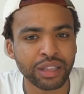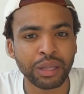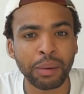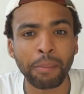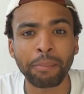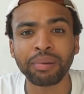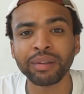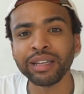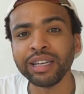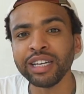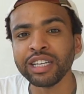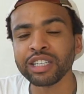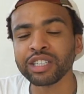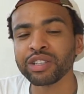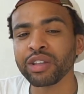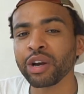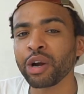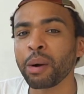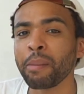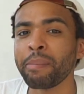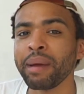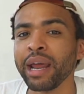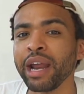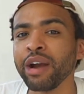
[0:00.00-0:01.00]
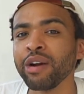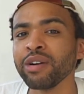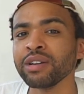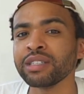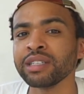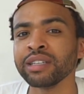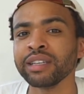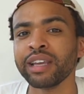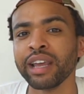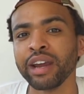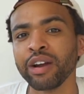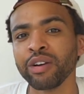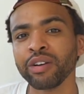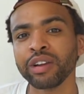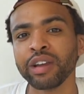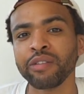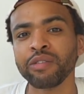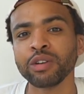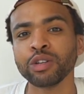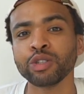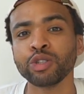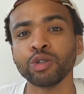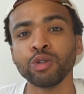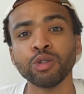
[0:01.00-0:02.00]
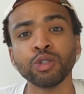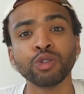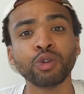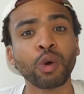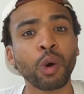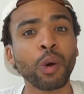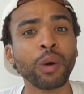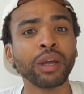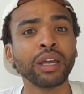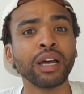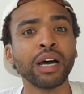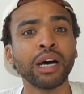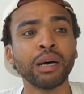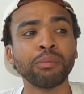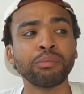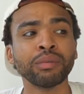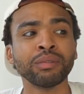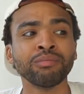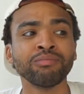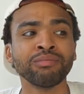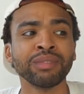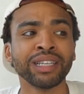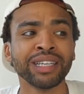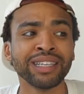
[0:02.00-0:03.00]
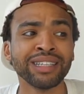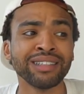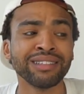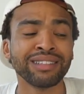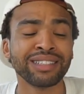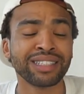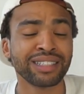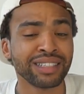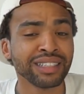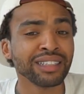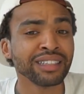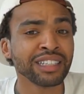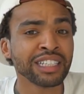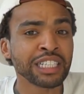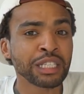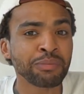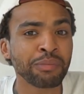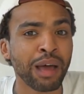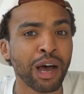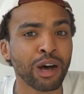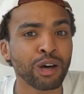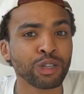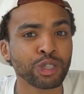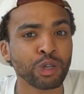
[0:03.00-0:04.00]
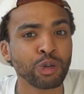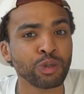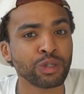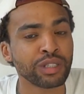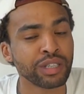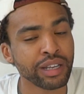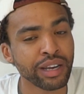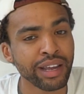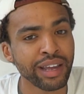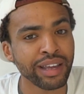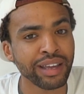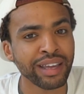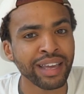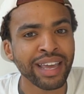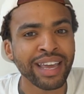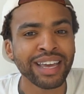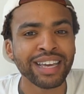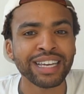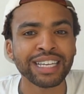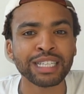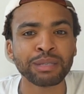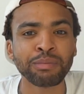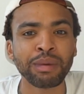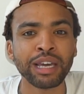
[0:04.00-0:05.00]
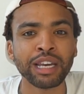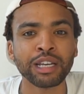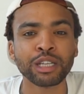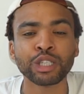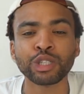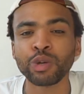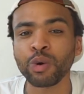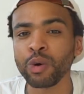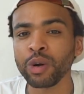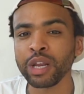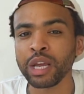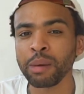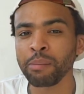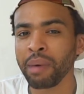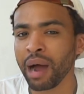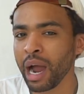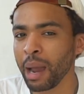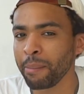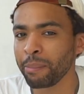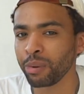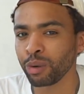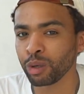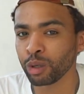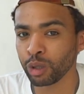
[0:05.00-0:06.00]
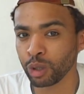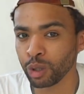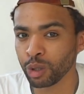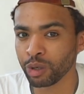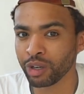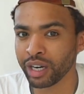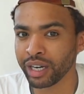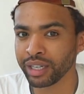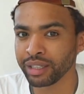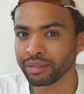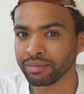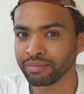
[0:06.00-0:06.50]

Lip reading: The bleach that our parents and caregivers used growing up, and still in some households today, is made of sodium hypochlorite.